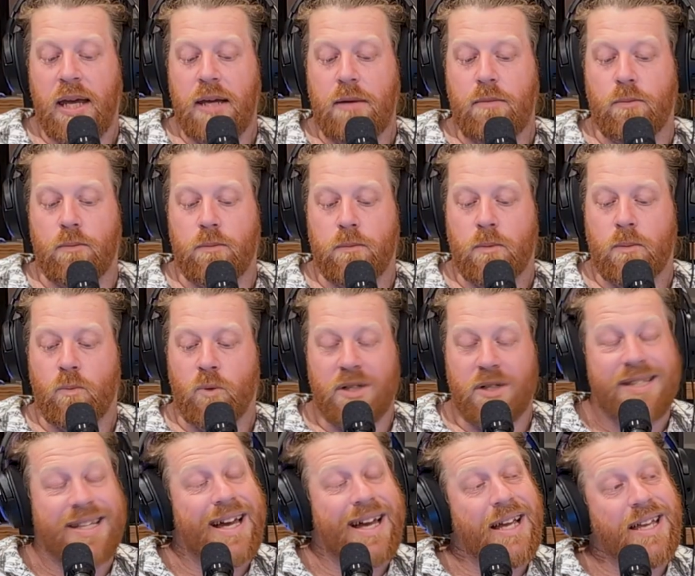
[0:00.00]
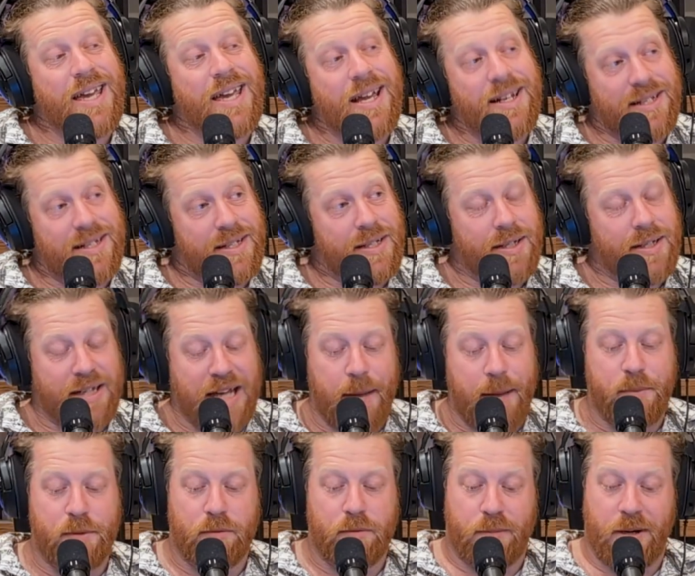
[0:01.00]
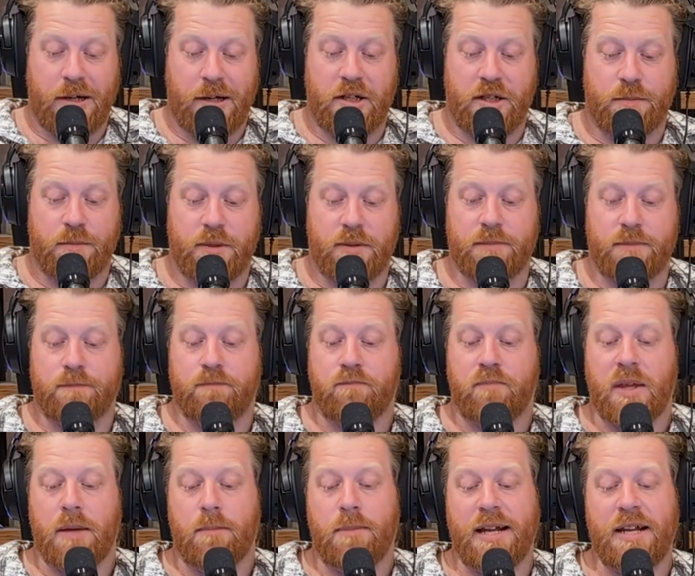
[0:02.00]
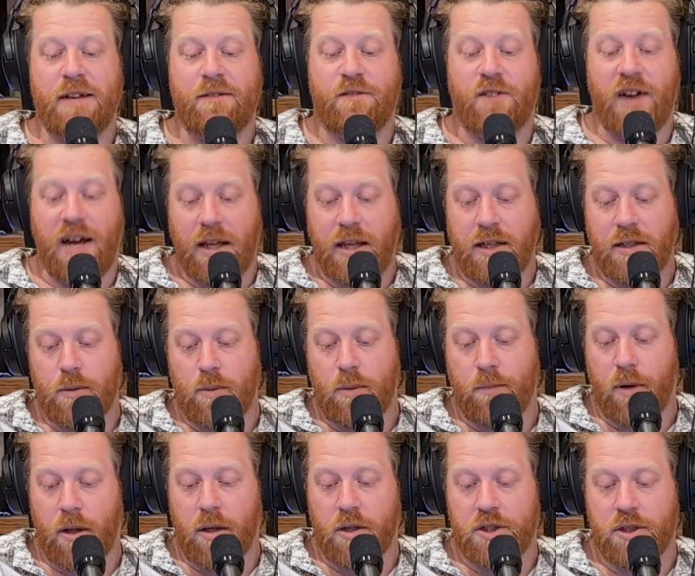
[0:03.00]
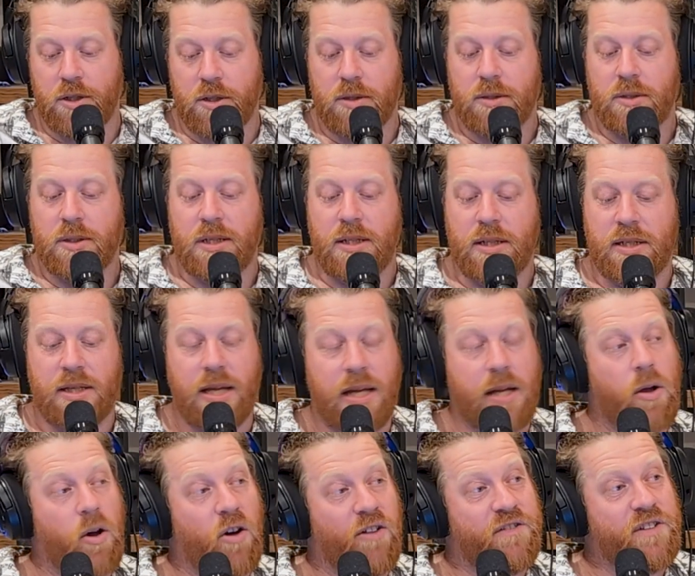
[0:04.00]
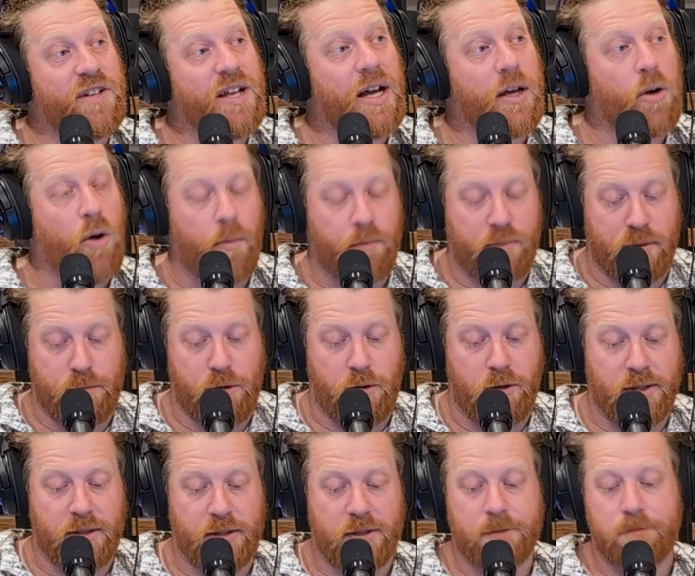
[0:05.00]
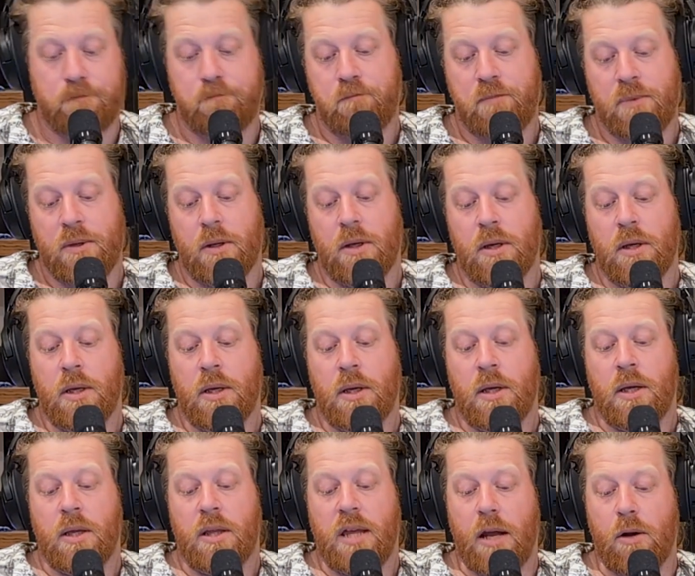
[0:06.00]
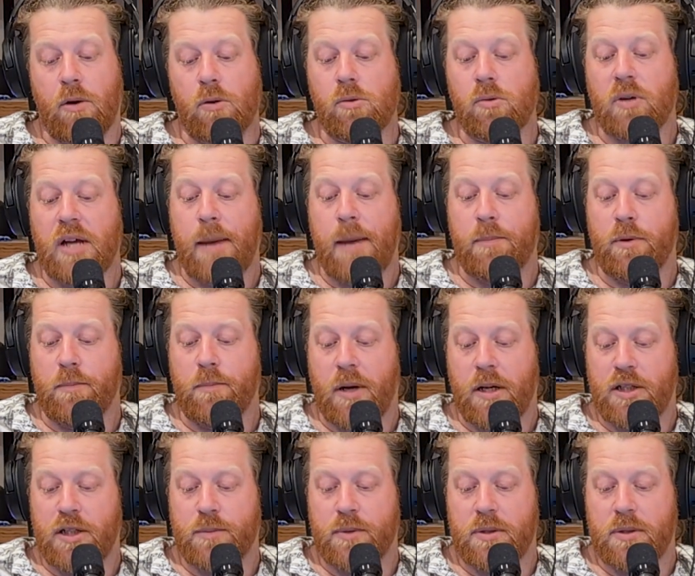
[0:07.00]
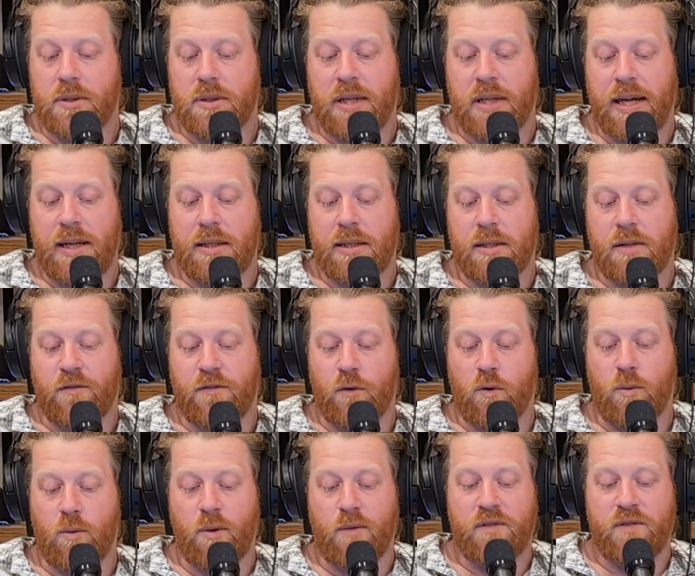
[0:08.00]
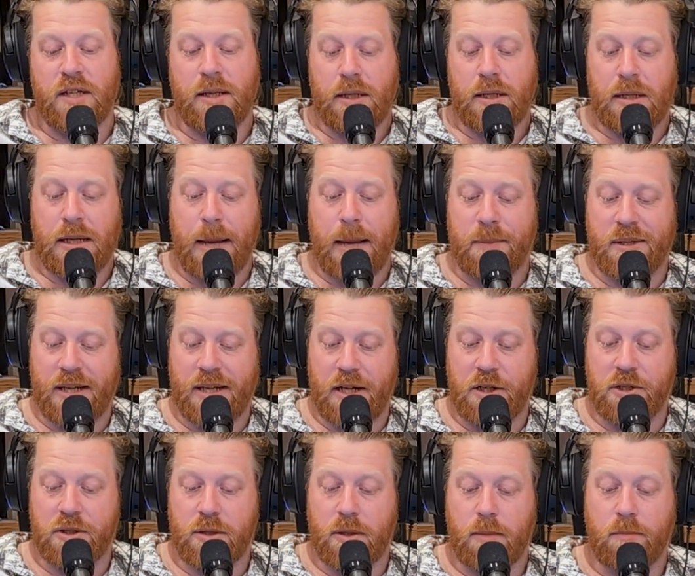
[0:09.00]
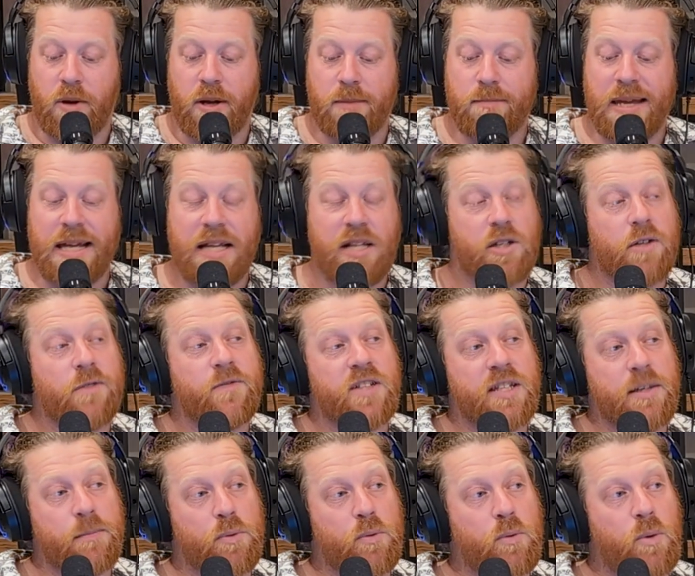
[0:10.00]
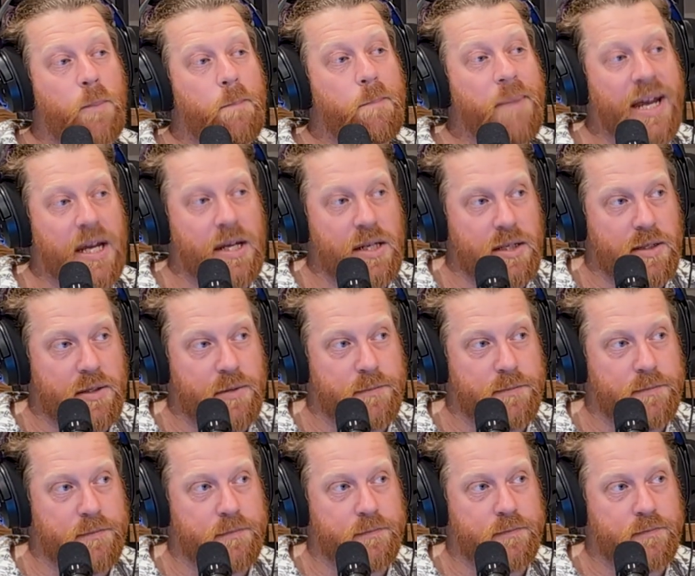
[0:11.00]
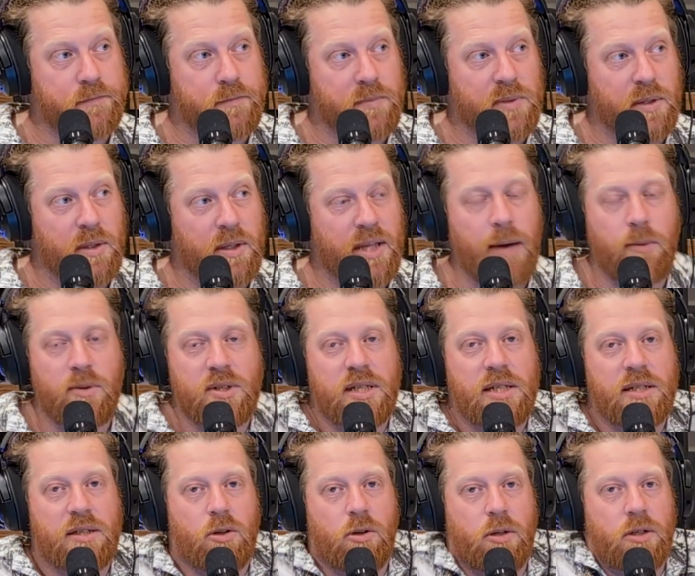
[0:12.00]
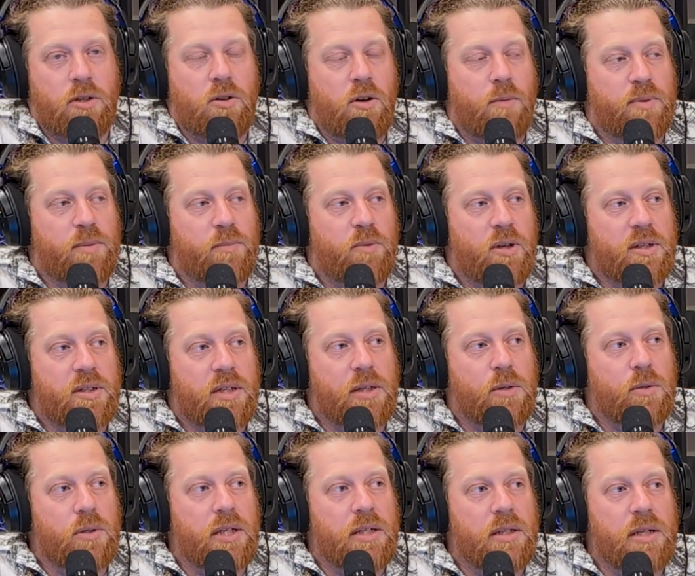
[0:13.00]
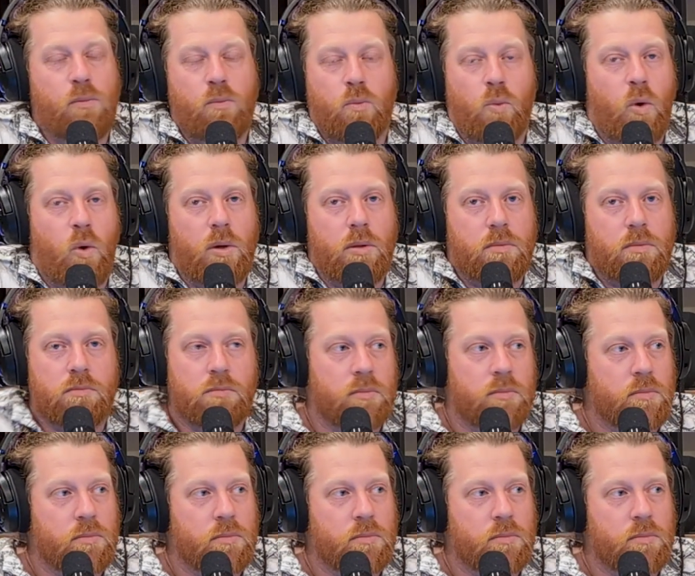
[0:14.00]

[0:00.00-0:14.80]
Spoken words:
He was against capital punishment, but in failing to abolish it, instead offered a compromise. That all capital punishment takes the form of decapitation by means of simple mechanism. That was his kind of compromise. He didn't want...